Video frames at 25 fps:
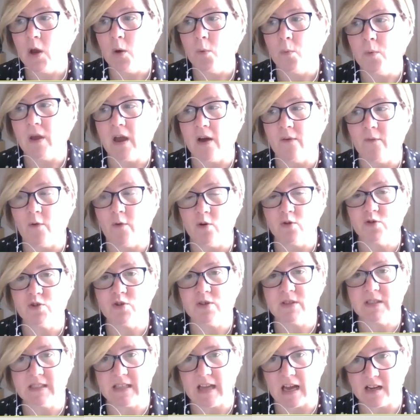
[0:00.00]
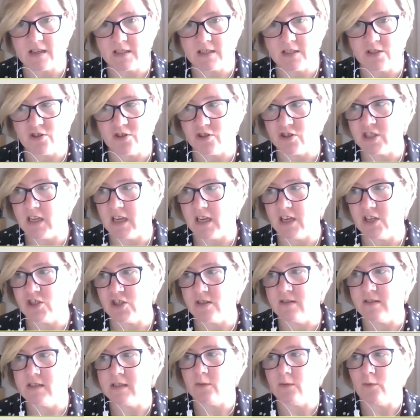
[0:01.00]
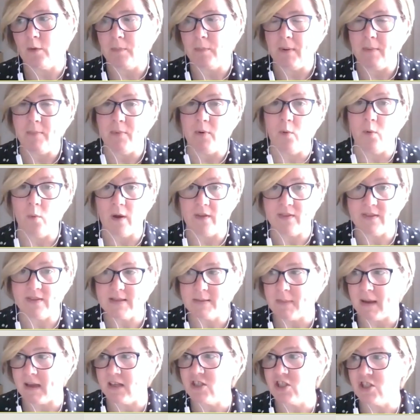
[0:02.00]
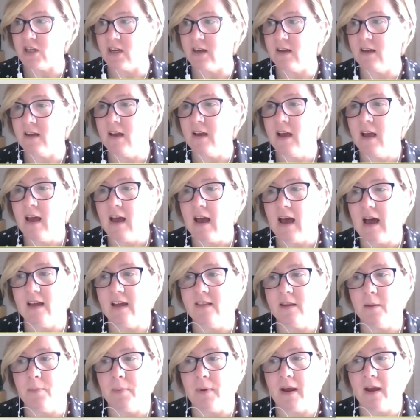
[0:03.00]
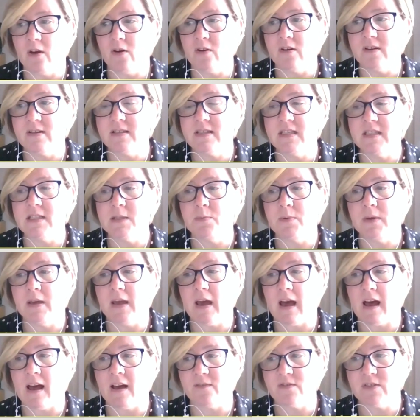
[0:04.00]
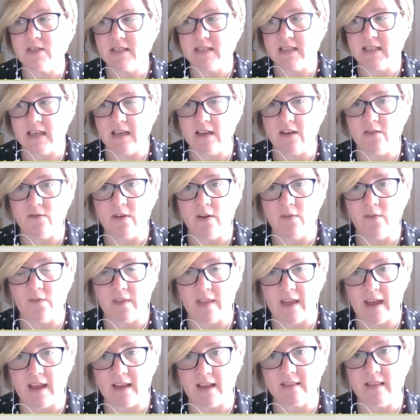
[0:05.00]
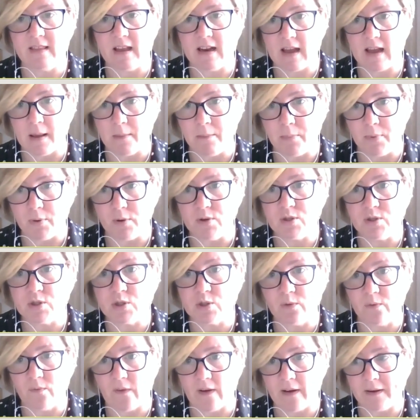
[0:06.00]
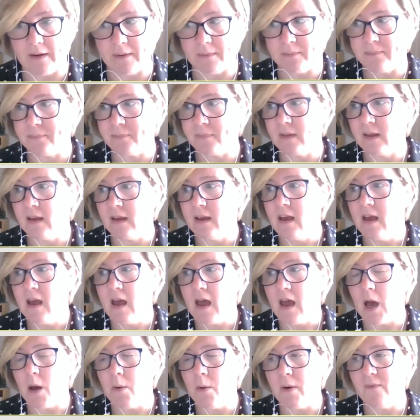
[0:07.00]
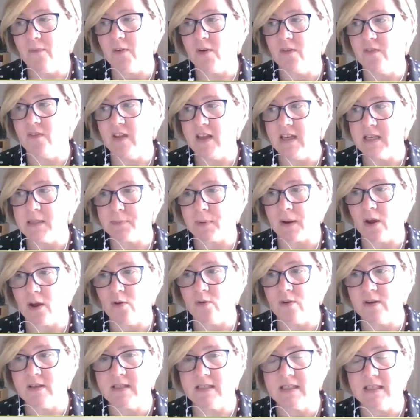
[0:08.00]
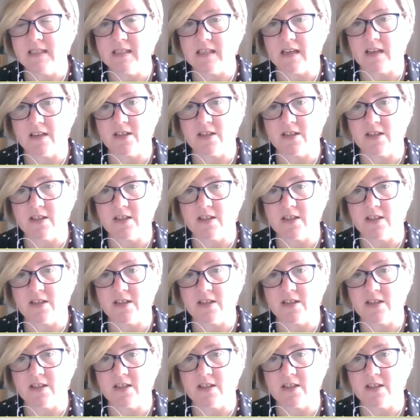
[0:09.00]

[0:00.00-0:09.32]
We have also started our sessions for people with dementia, and the priorities we have today reflect their input so far. However, these sessions